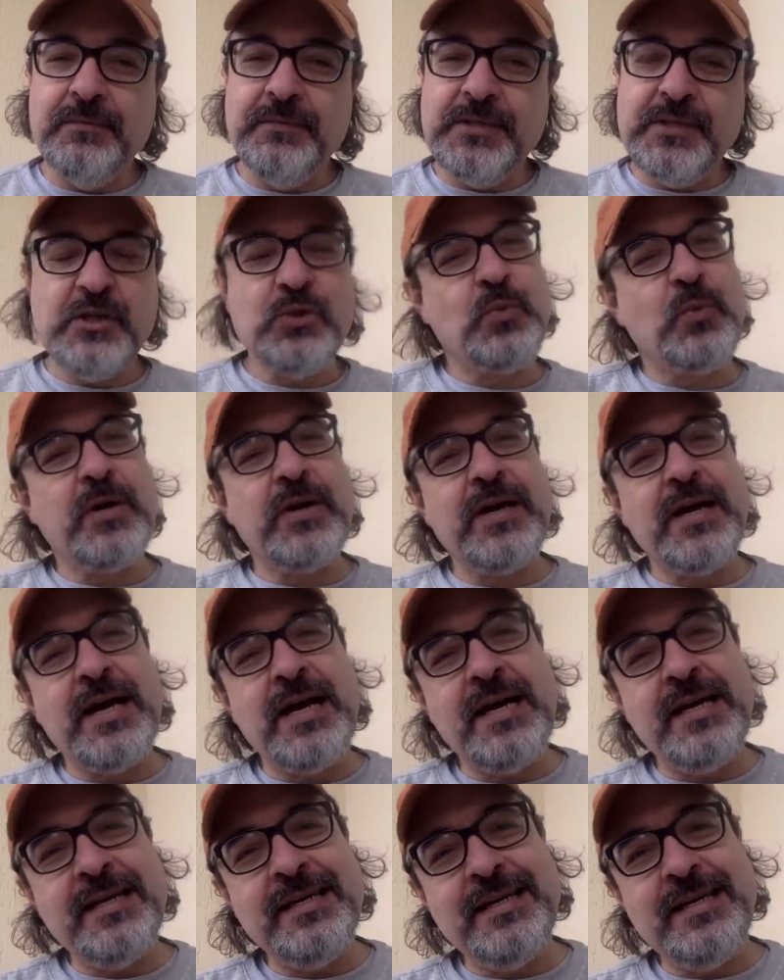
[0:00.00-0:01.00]
This is where
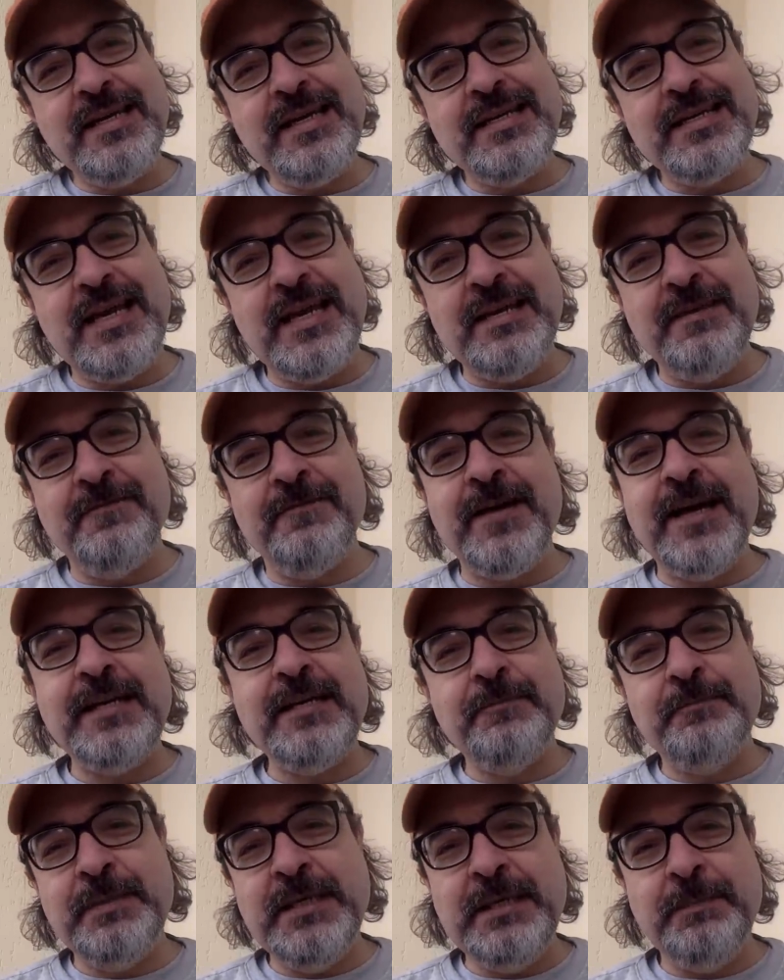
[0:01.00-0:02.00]
I
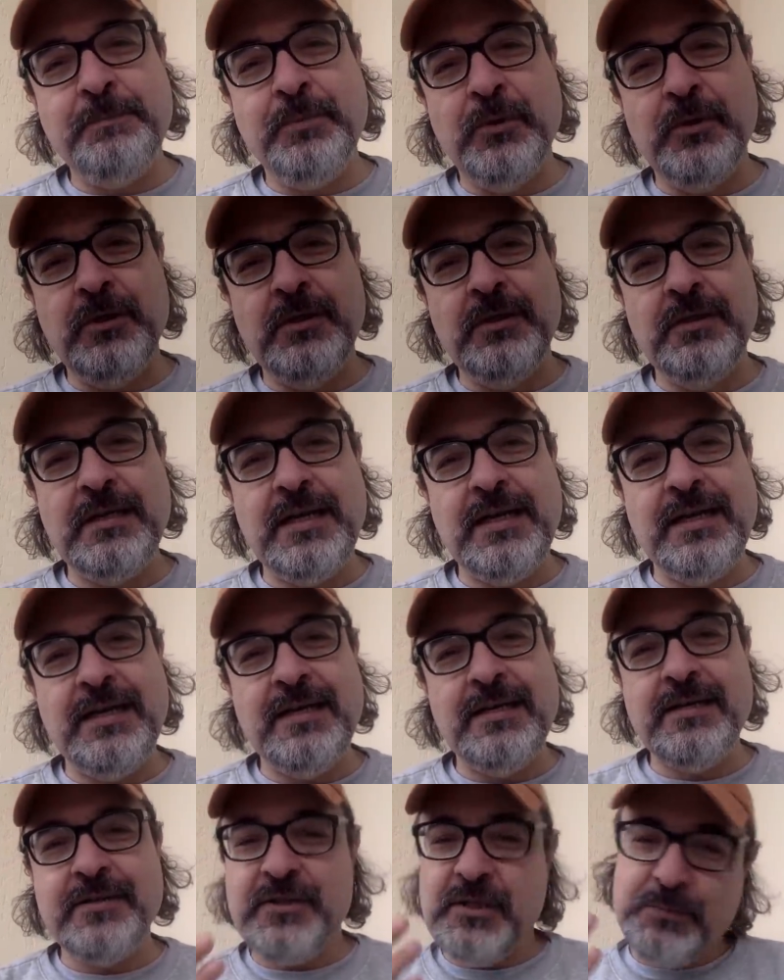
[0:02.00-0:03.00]
invite people,
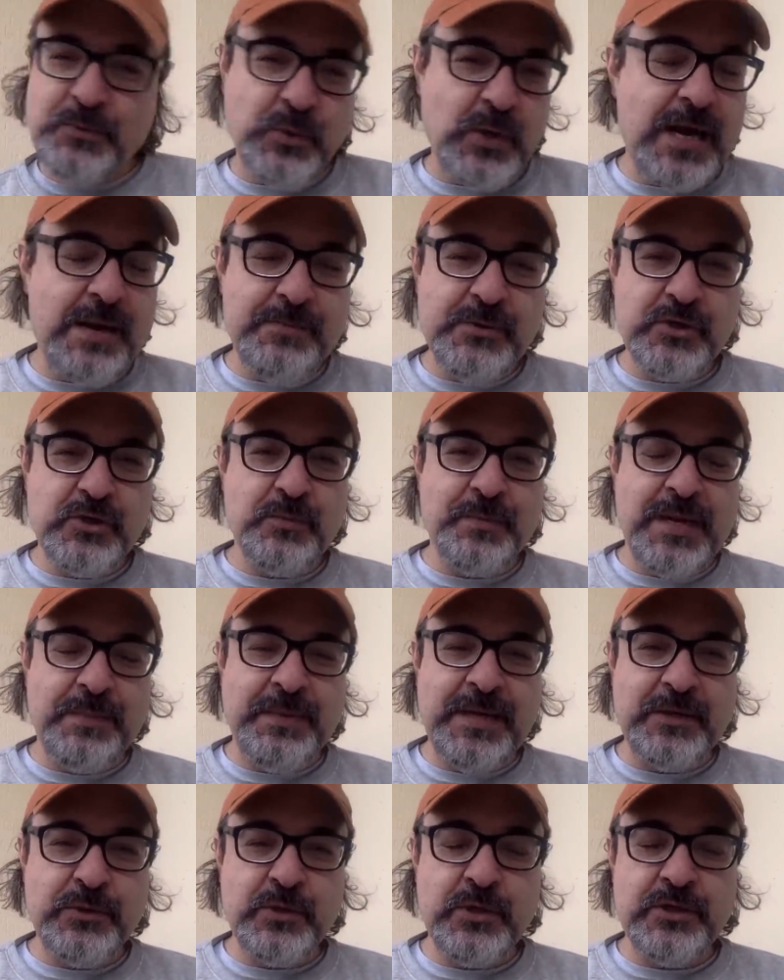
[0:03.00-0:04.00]
subscribers to my
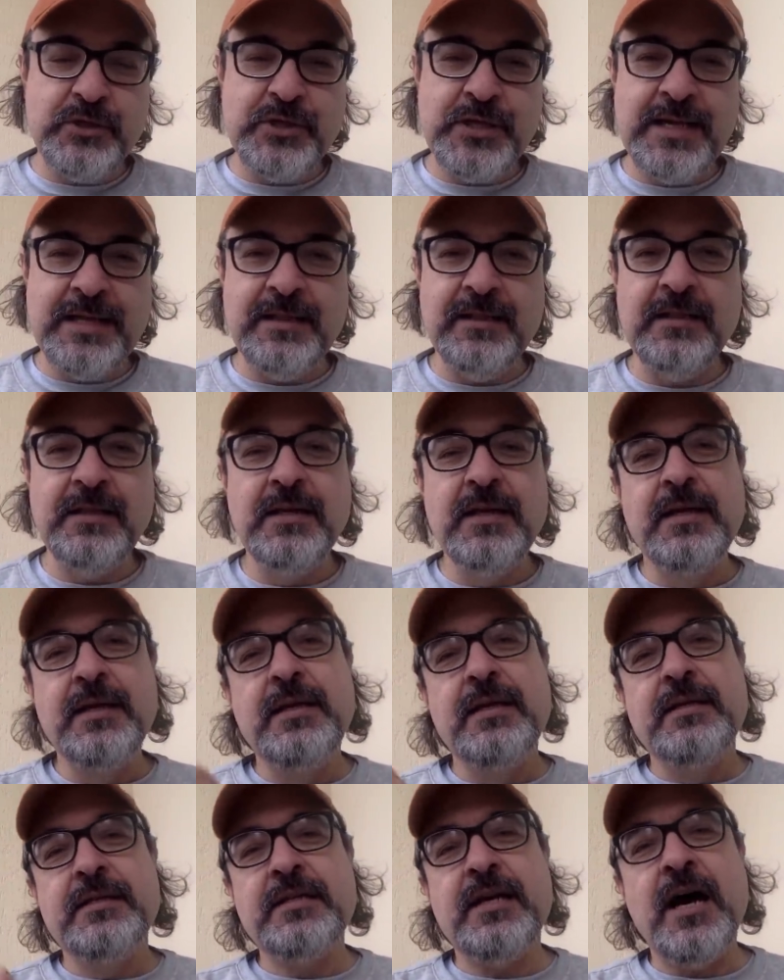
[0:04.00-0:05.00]
Patreon channel,
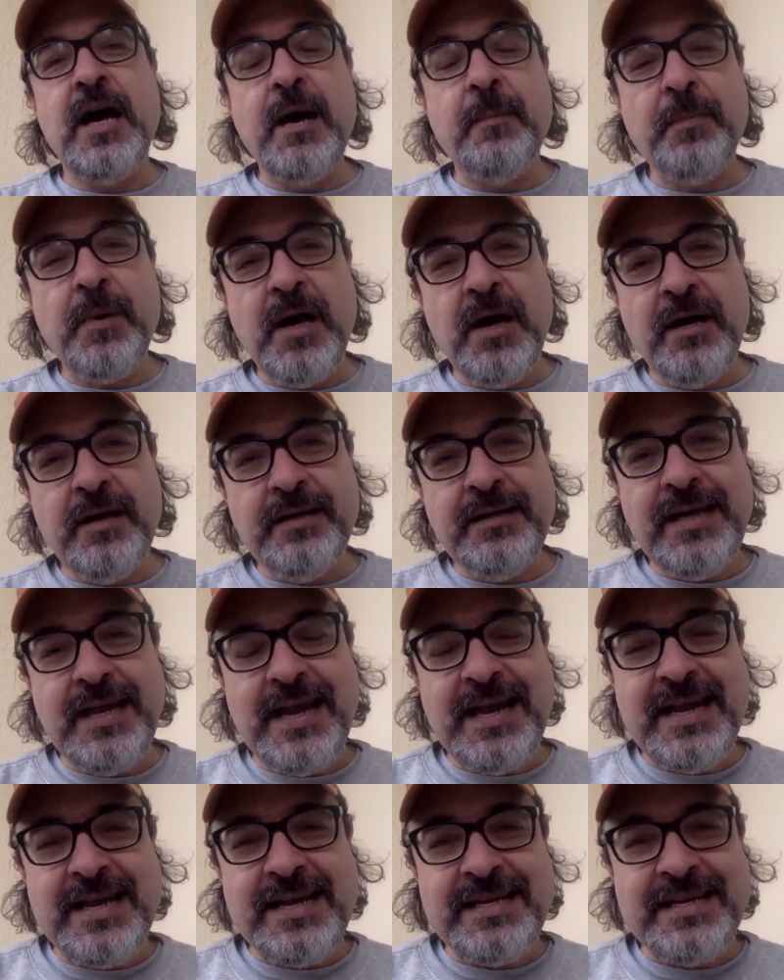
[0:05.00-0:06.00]
to hop on
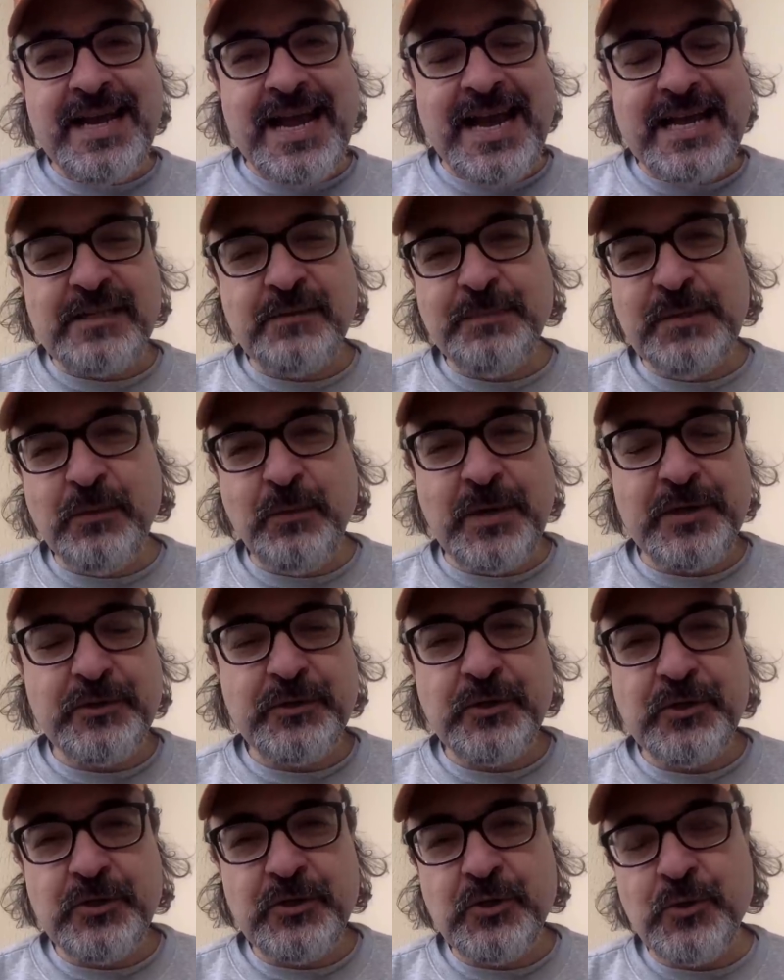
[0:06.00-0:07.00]
and ask me
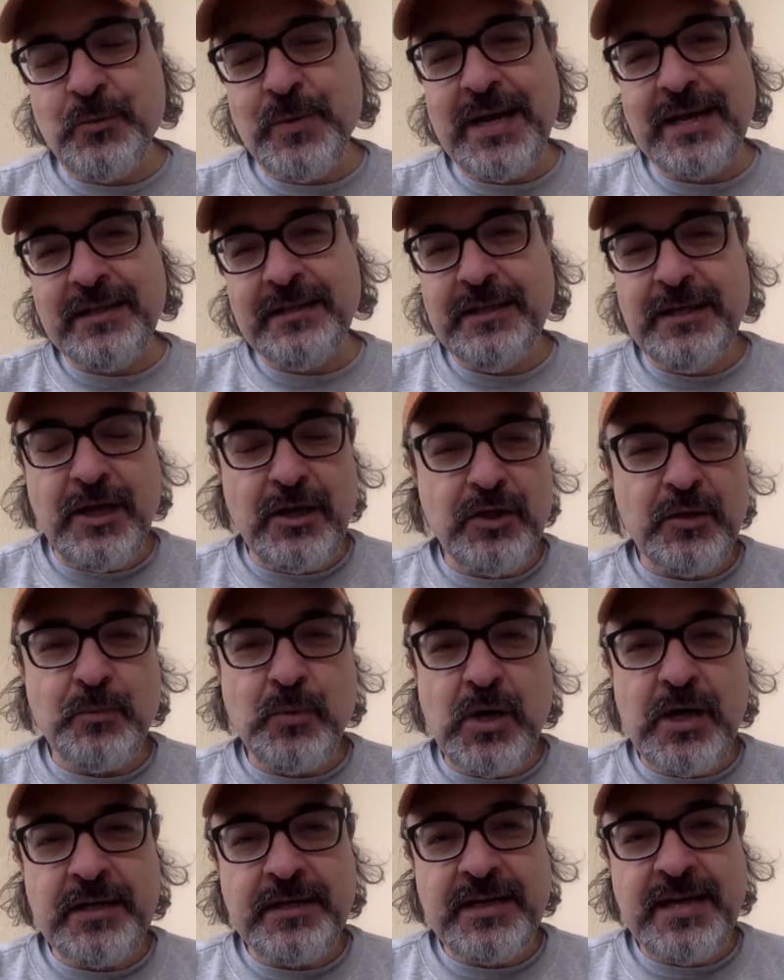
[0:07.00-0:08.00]
questions directly on the
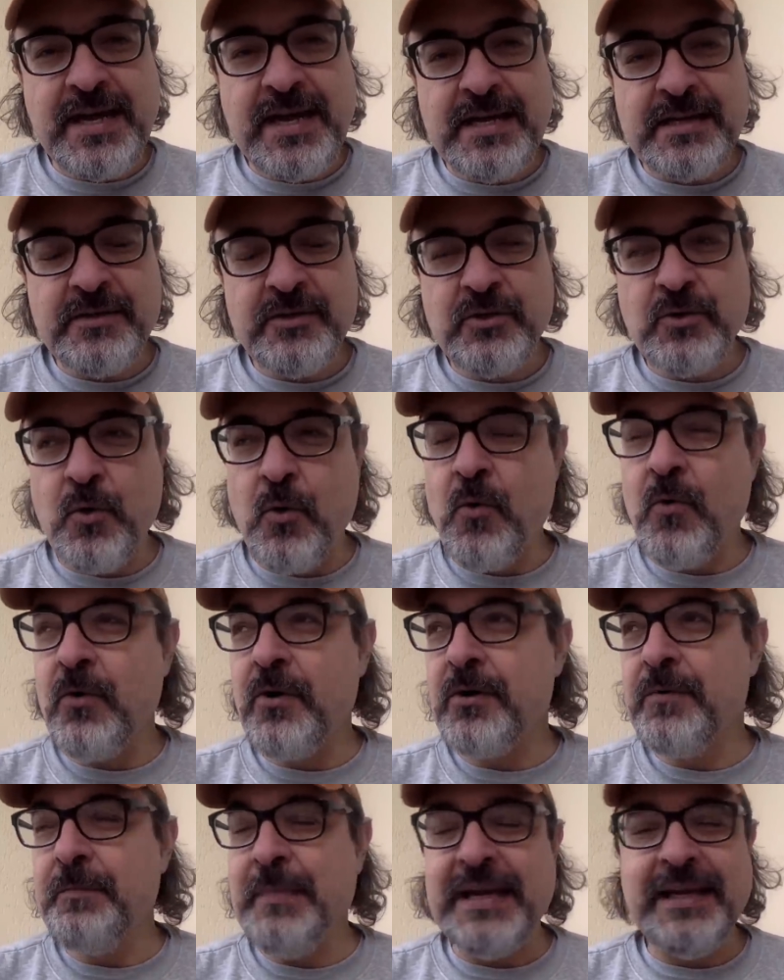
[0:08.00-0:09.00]
broadcast
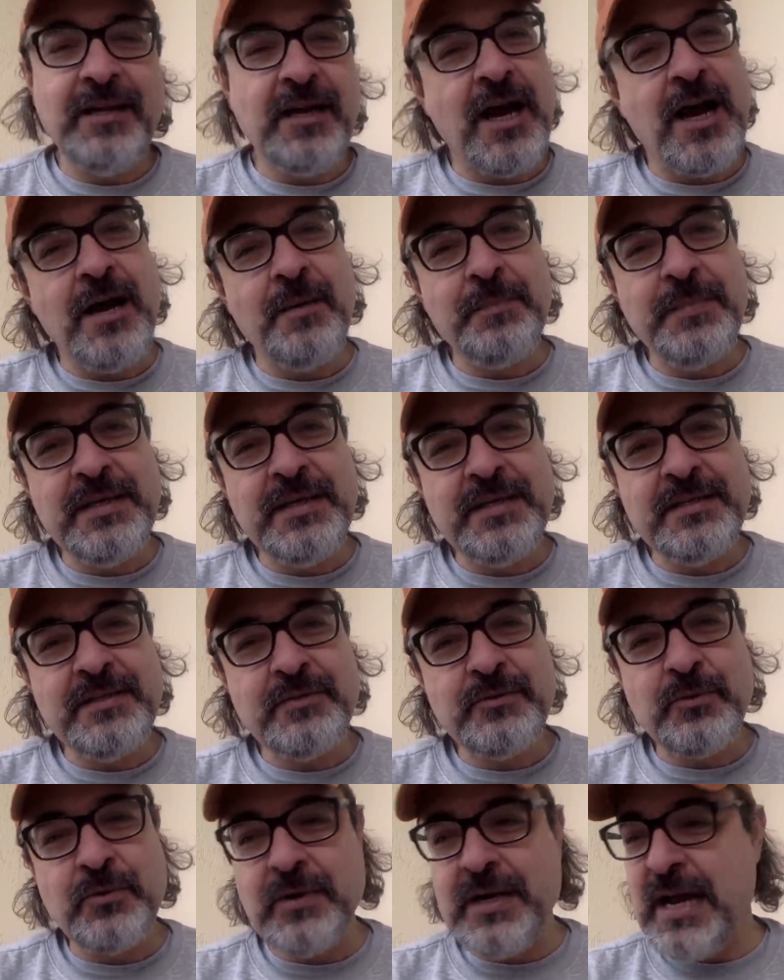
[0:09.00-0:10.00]
or make
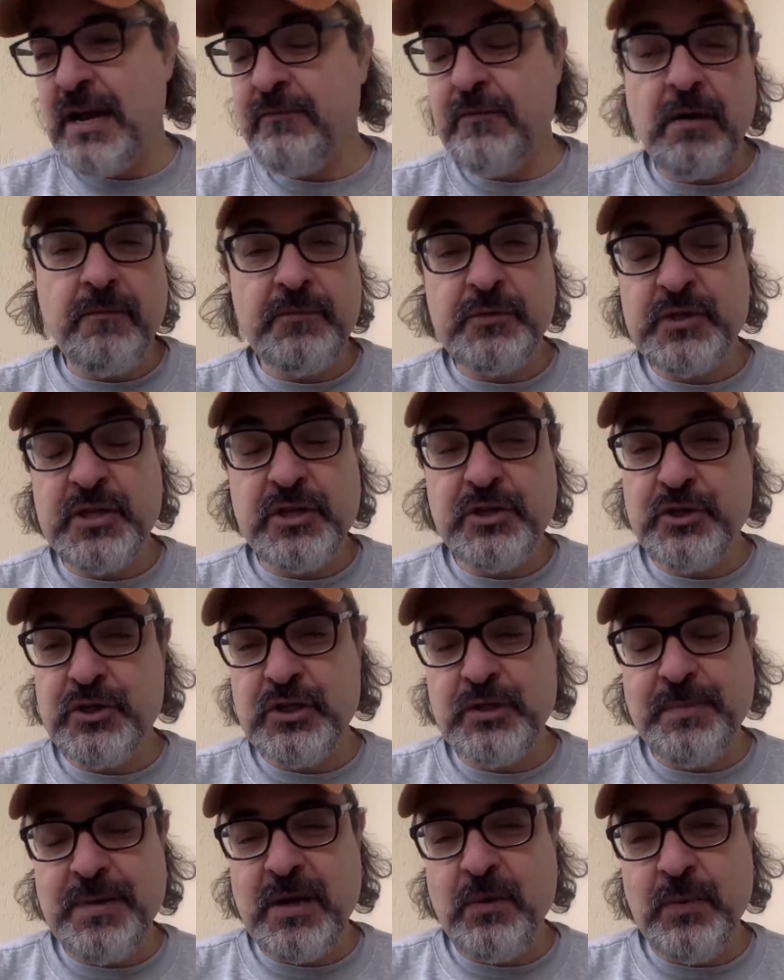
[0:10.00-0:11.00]
comments or have conversations
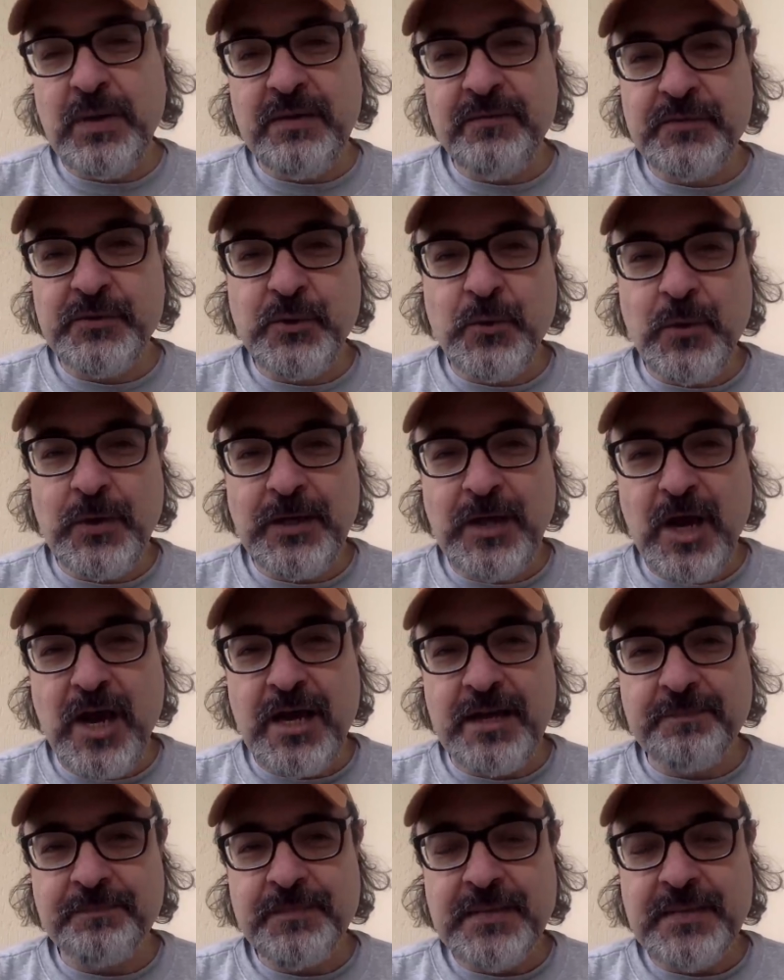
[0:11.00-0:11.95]
about whatever's going on.